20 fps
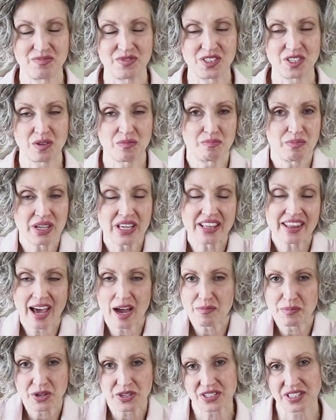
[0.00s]
to be
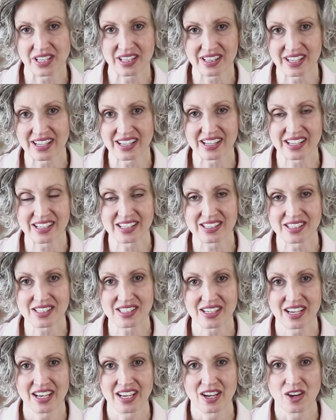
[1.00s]
that person that
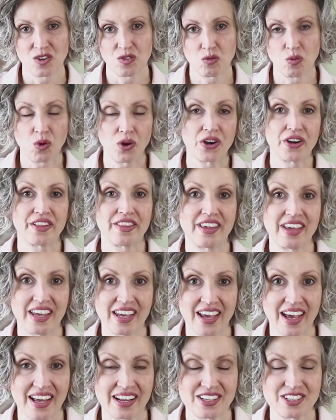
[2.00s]
is
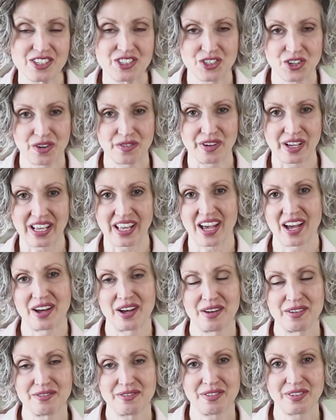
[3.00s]
worthy and deserving
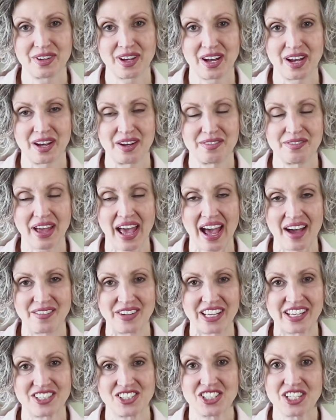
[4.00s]
of
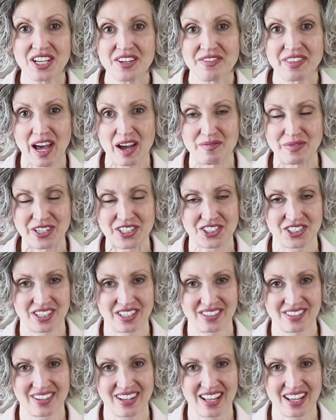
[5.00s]
having achieved that
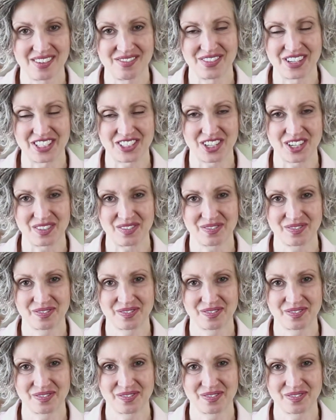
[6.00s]
mission and vision.